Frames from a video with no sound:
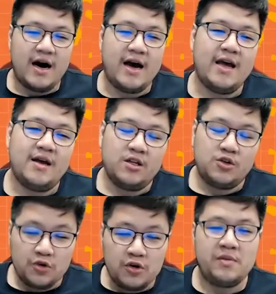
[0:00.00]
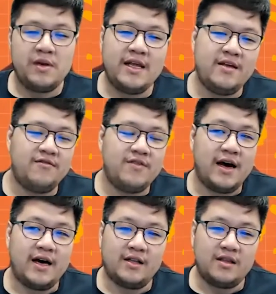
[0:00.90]
I truly believe
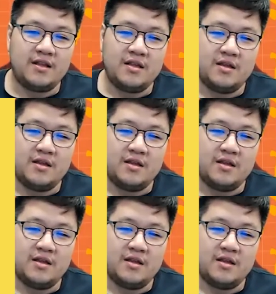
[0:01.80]
that the